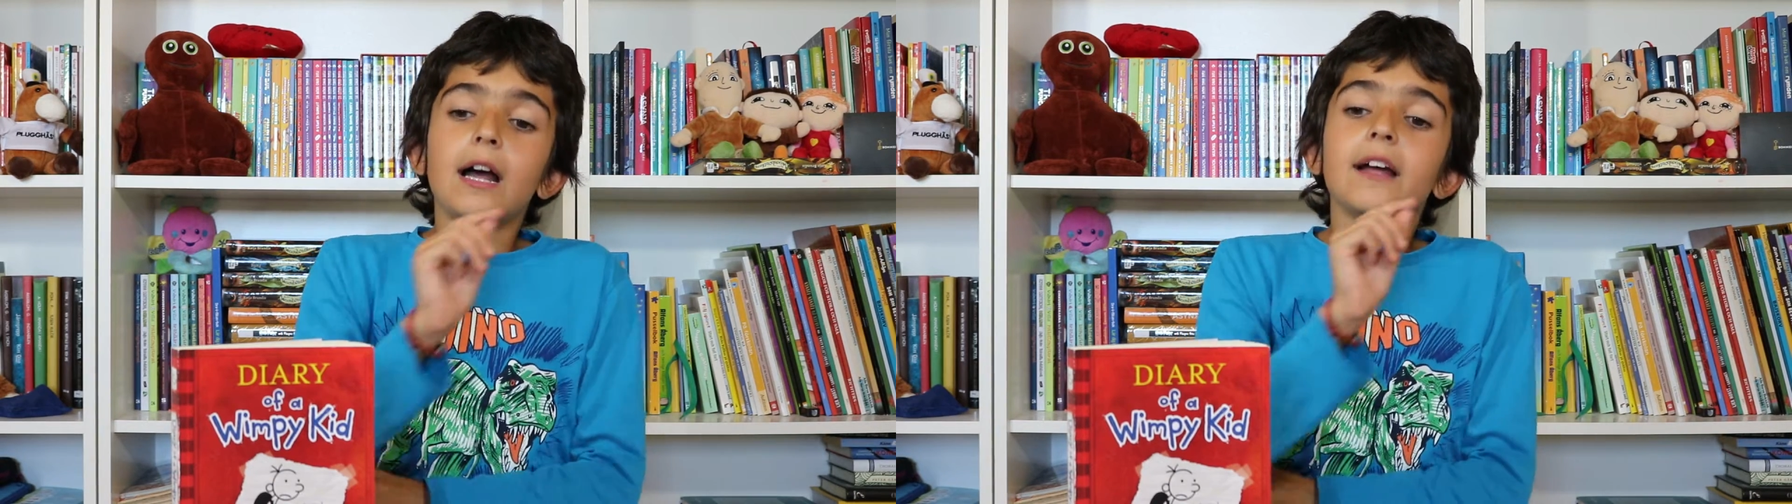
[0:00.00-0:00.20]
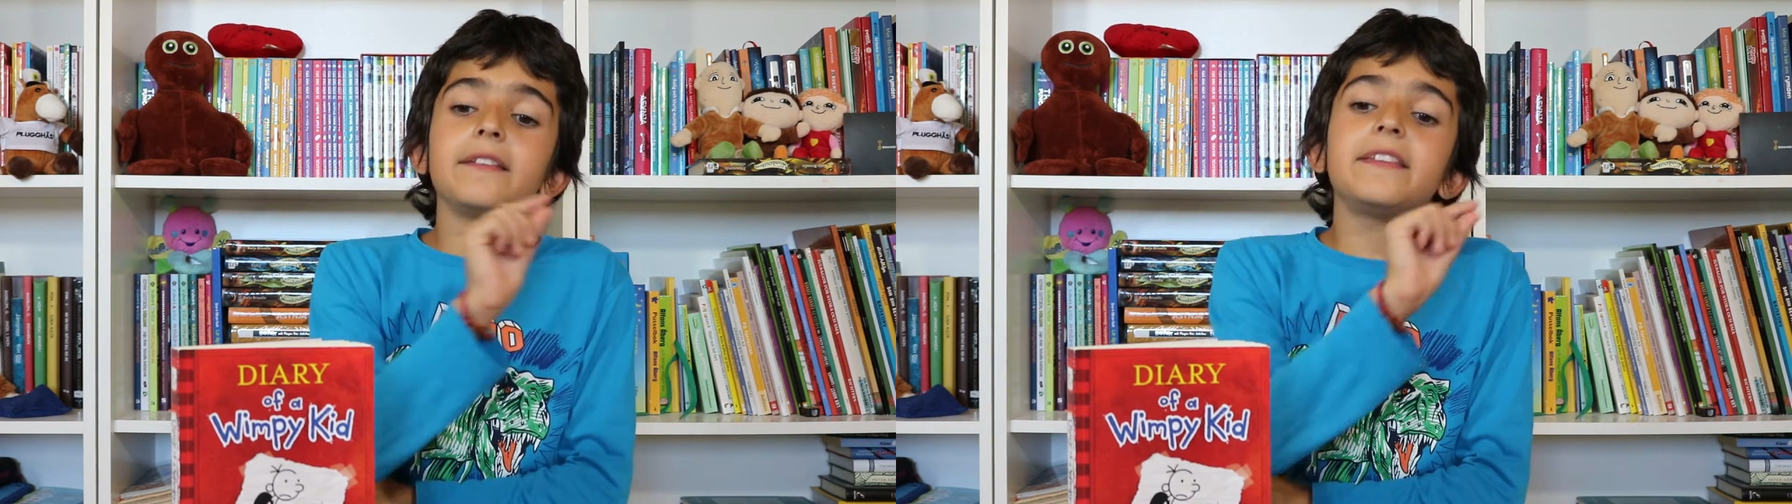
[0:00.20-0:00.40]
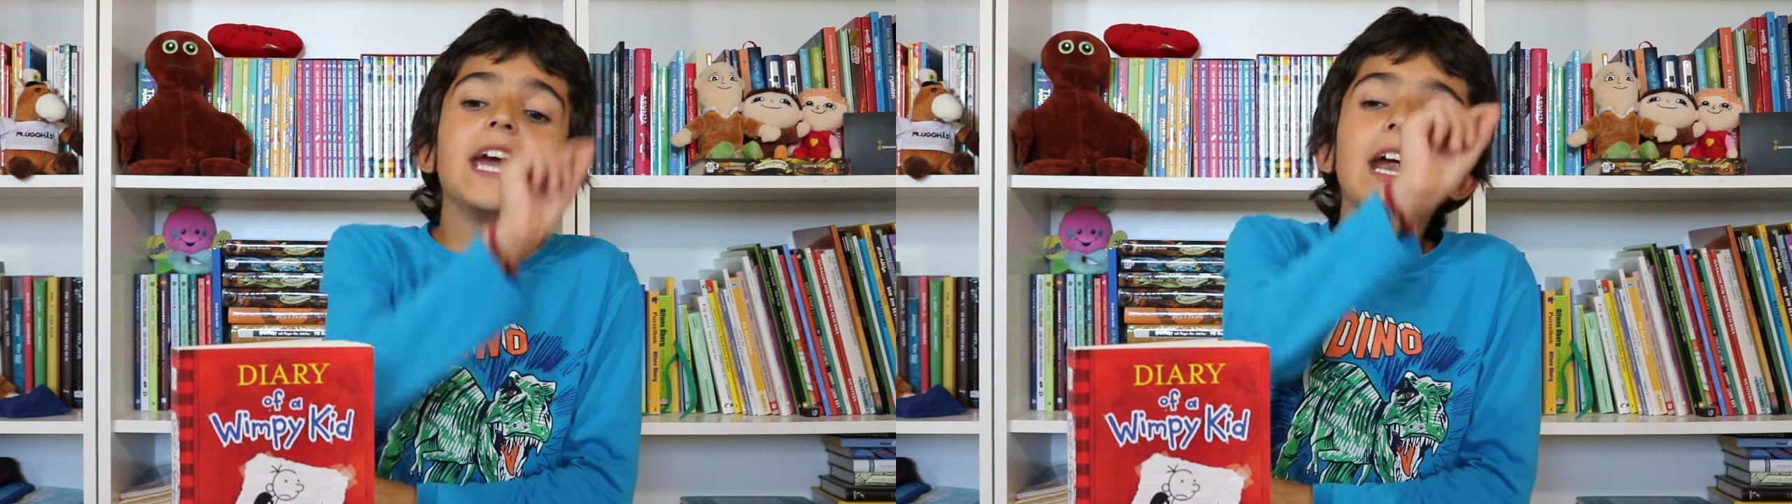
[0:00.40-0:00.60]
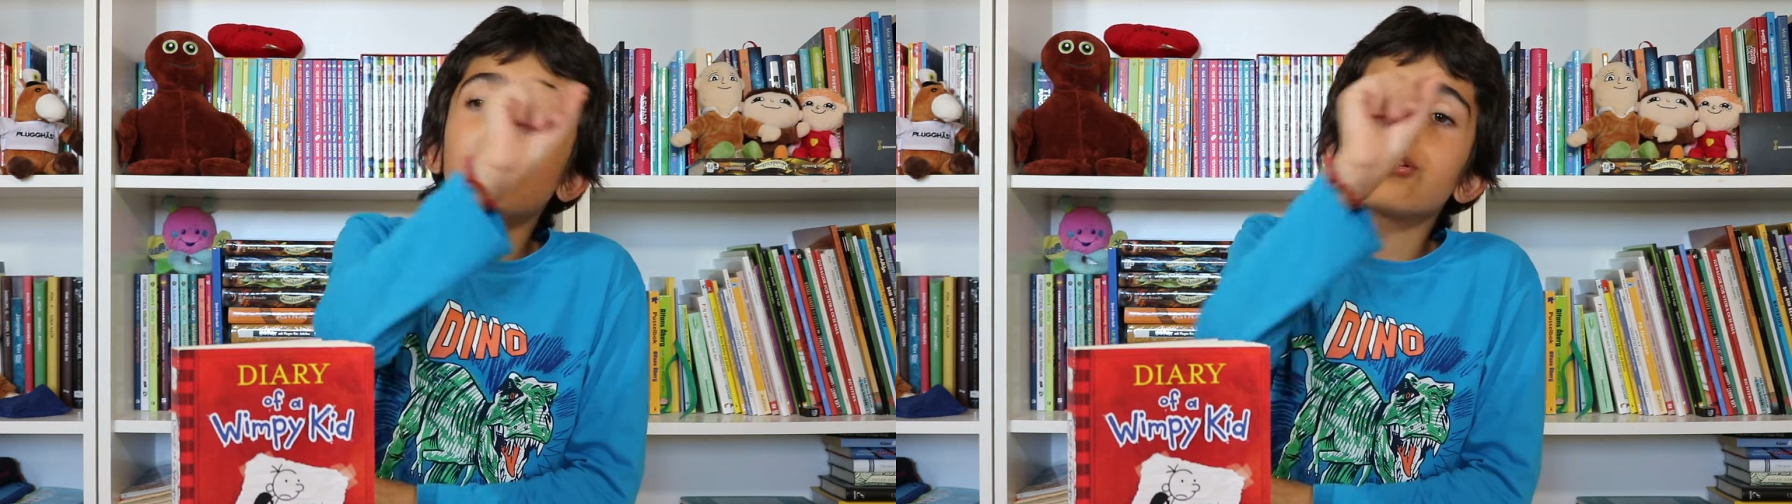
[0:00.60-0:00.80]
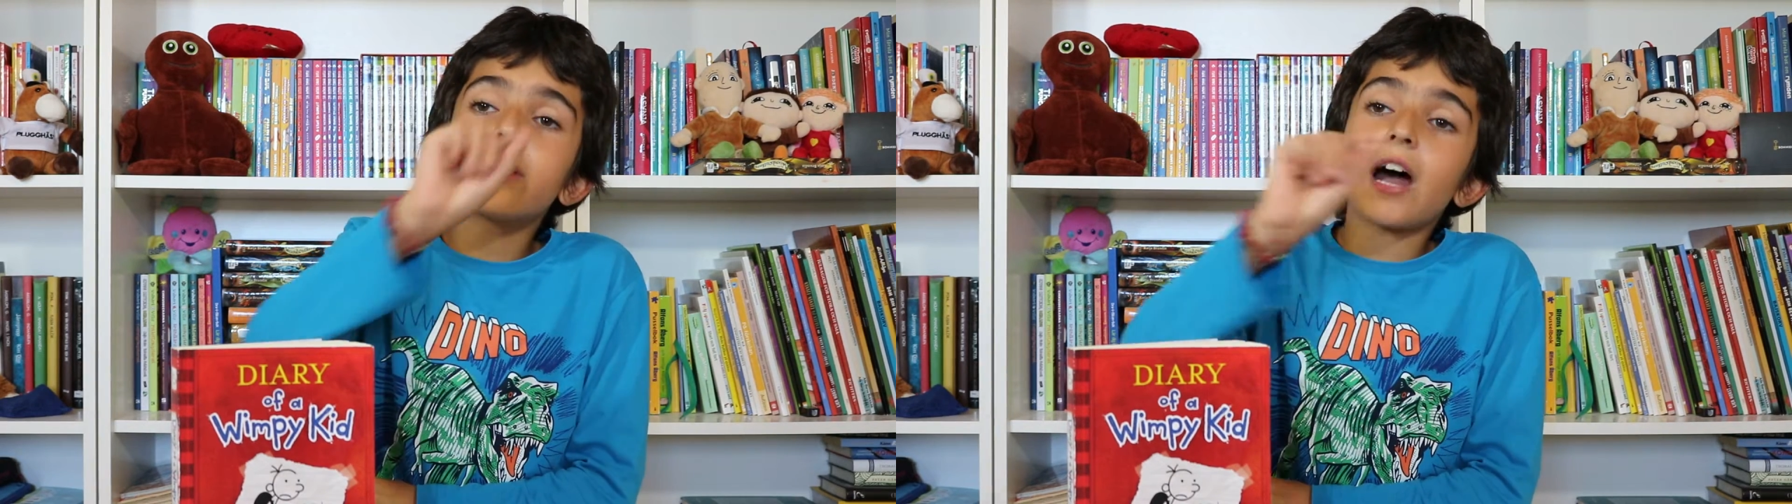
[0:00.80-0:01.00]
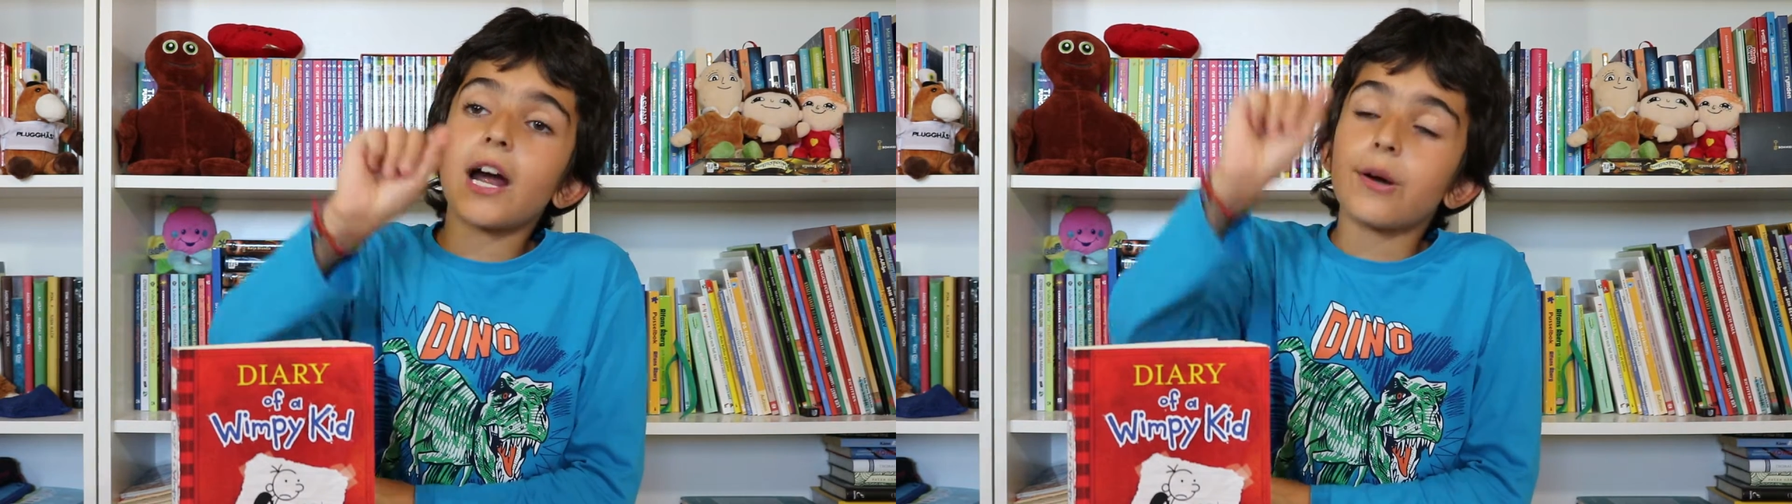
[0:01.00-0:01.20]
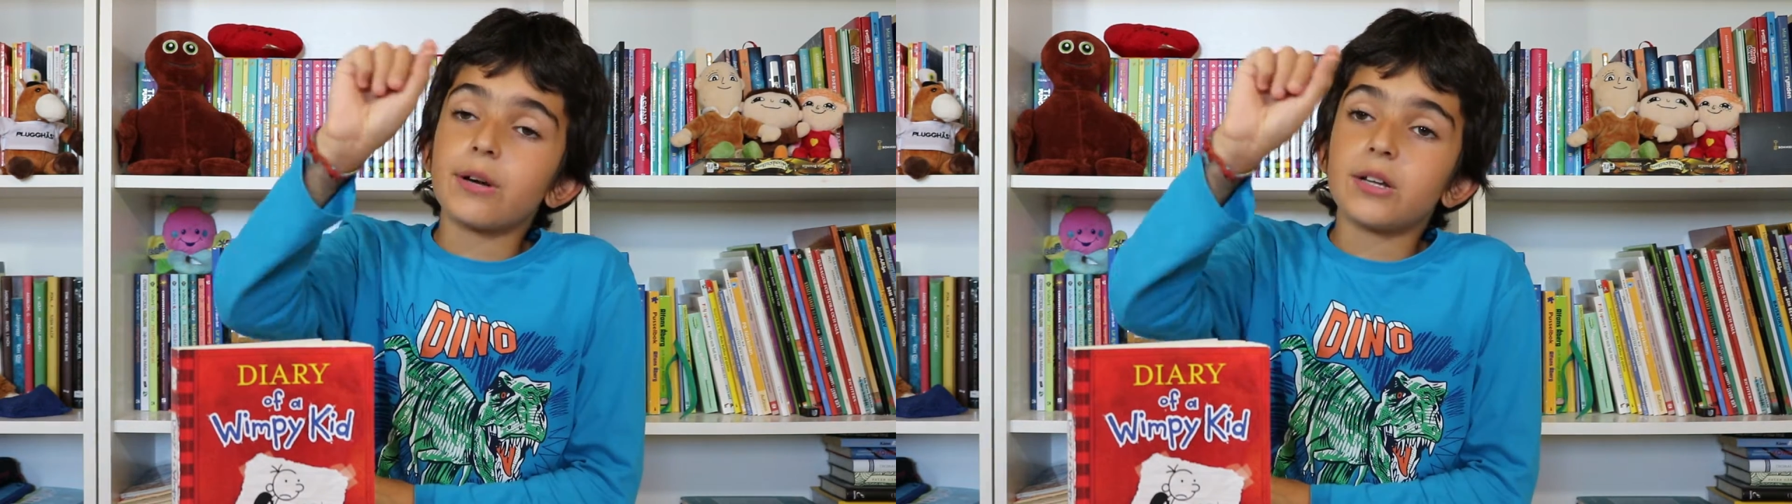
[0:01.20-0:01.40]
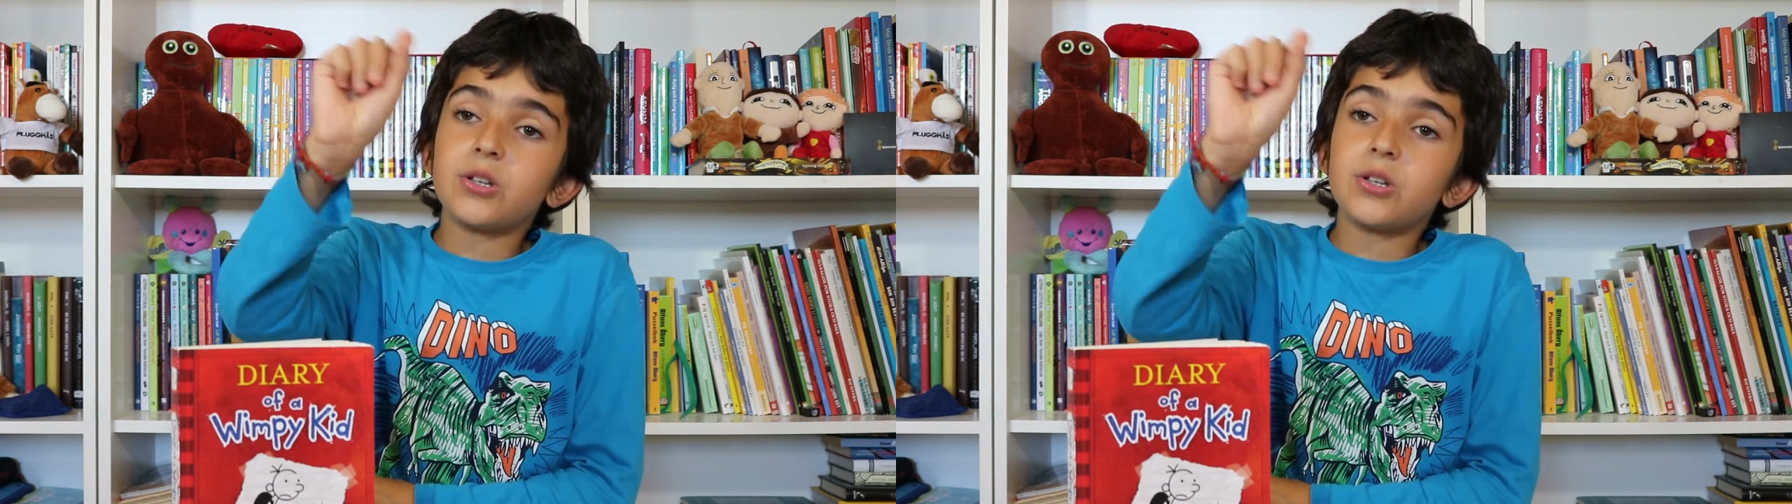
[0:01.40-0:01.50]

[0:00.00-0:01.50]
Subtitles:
Dear diary,